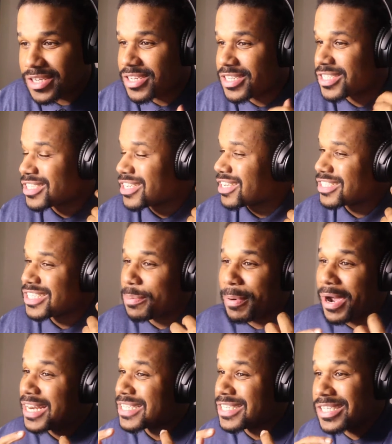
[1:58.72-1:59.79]
is. She
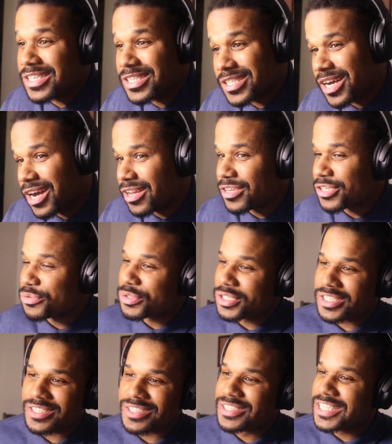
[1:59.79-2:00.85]
probably sees colors when
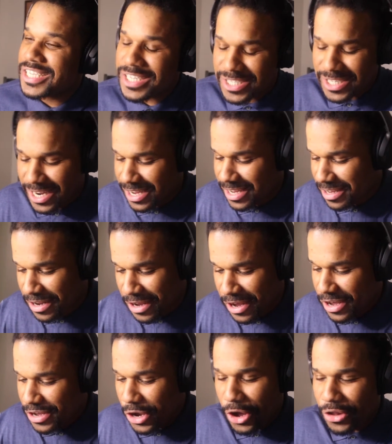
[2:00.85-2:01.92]
she's DJing.
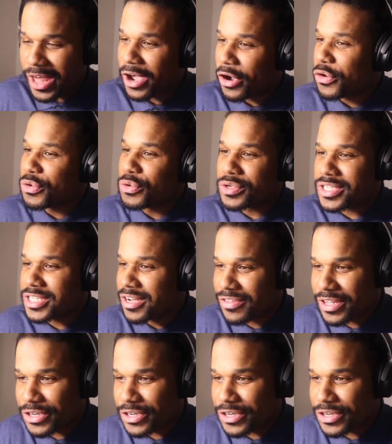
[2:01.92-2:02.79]
All that cool stuff